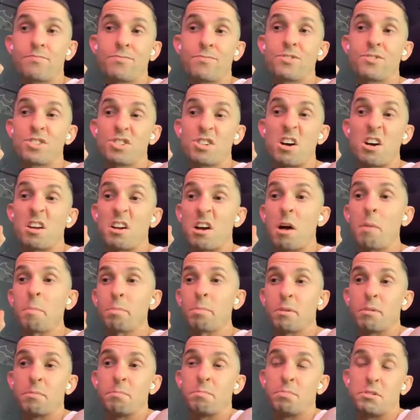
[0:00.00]
shut up
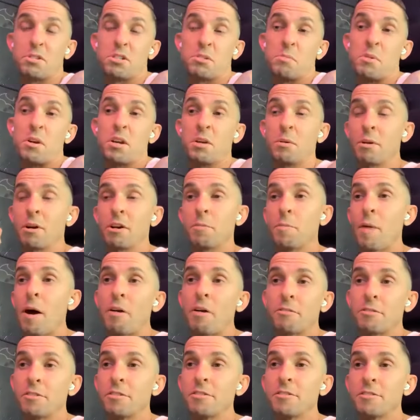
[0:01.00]
or put your money where your
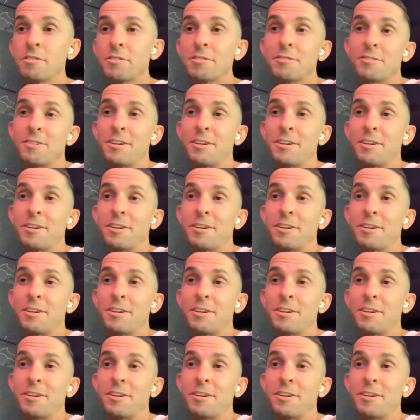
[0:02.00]
mouth is.